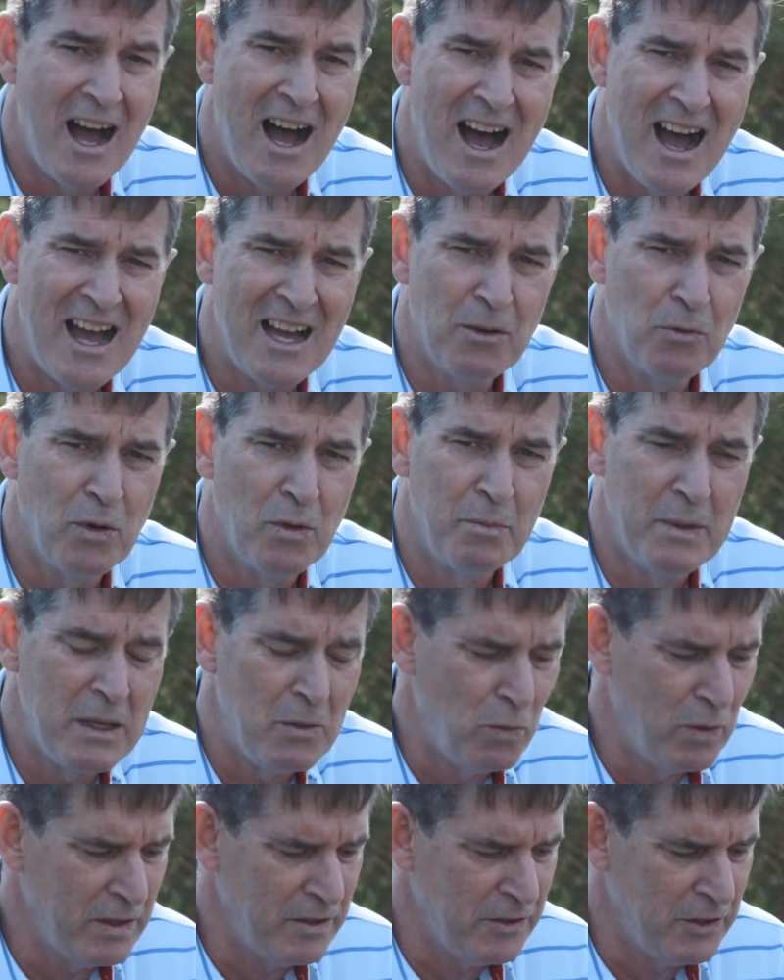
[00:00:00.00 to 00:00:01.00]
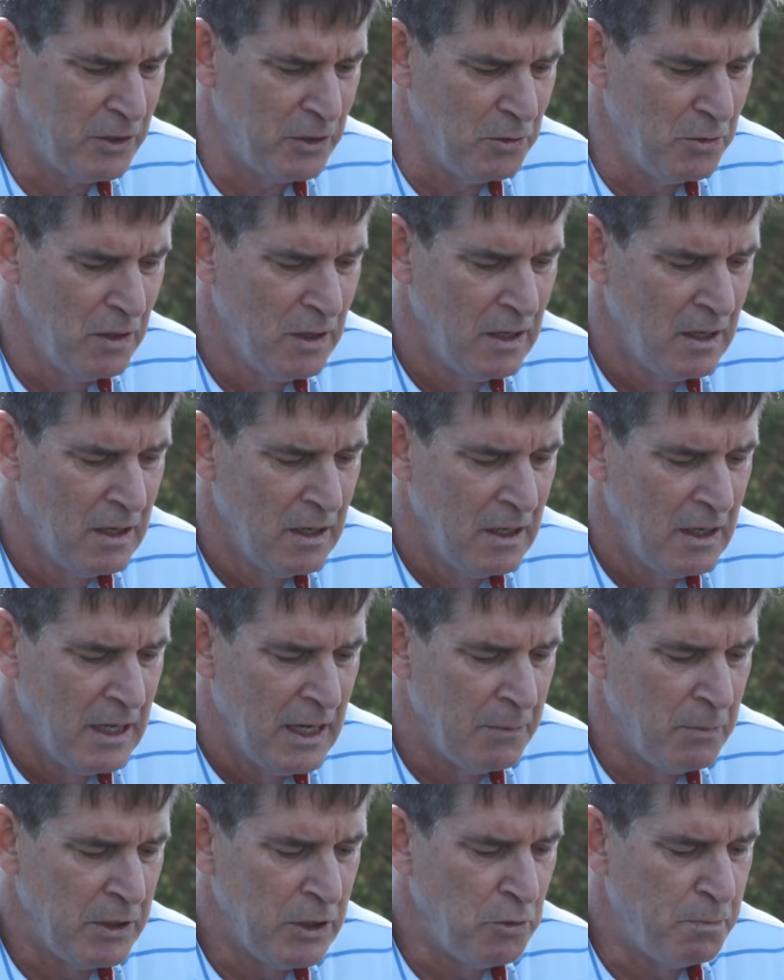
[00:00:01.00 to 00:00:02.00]
I will be with you.
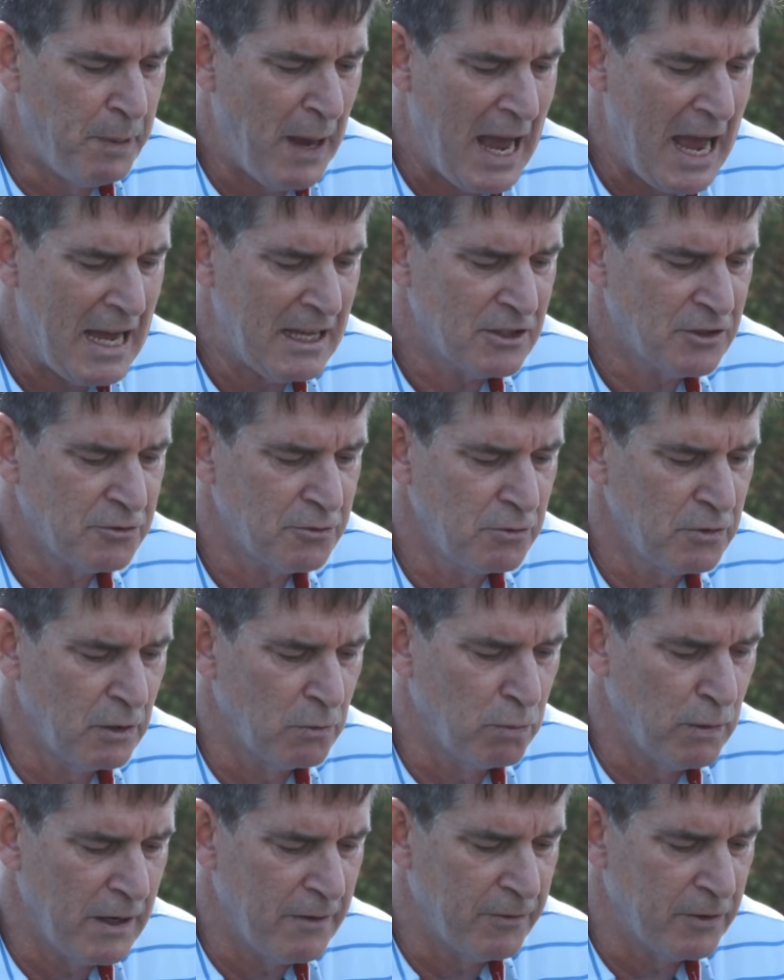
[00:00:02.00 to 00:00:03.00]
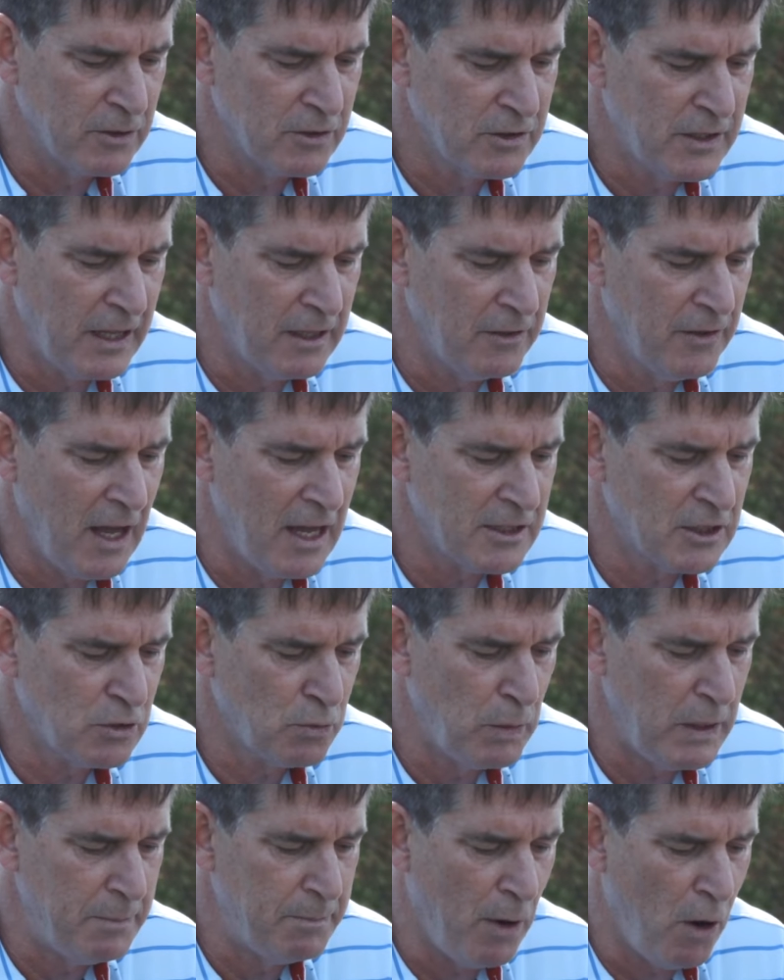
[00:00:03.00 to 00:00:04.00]
And when you pass through the rivers, they'll not
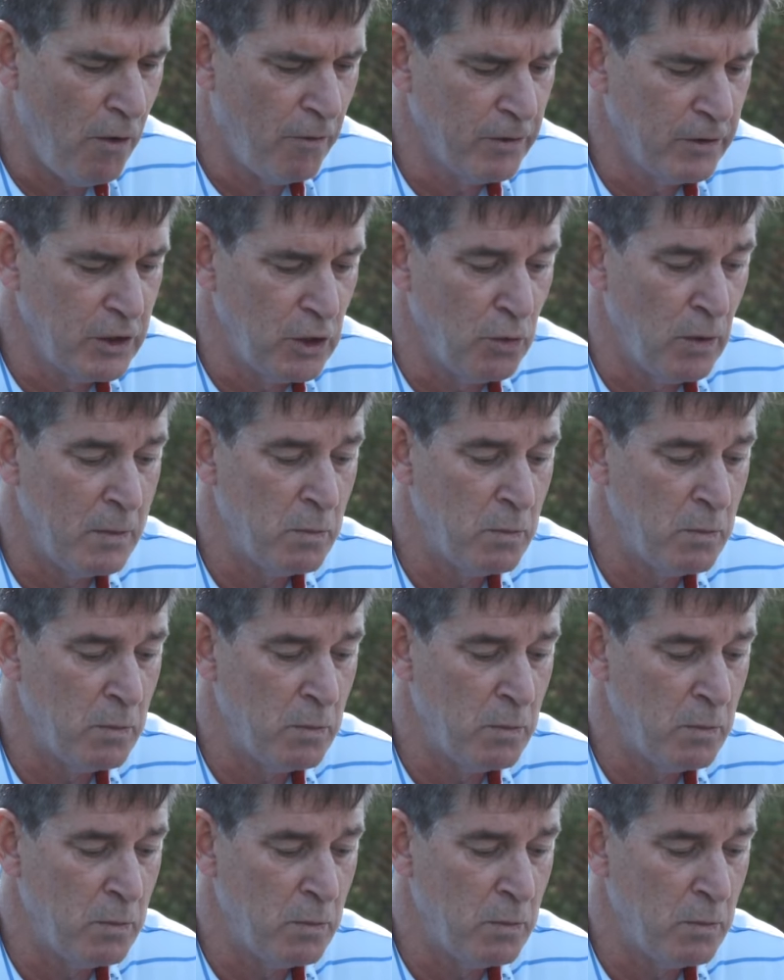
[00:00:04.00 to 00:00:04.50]
sweep over you.